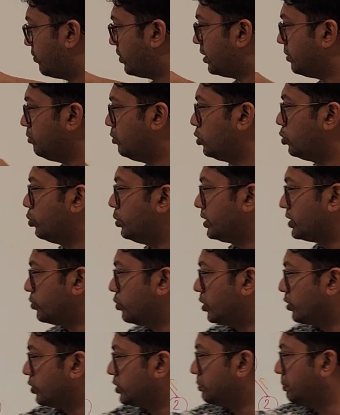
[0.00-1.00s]
frame, 2 is
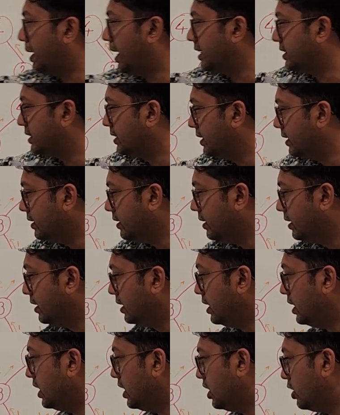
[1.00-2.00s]
what was passed in.
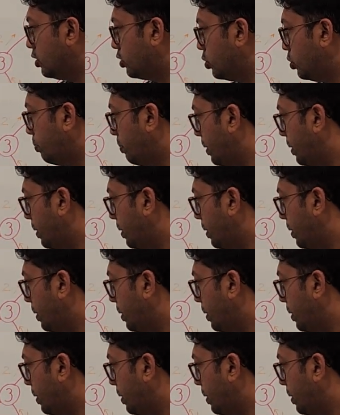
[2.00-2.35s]
2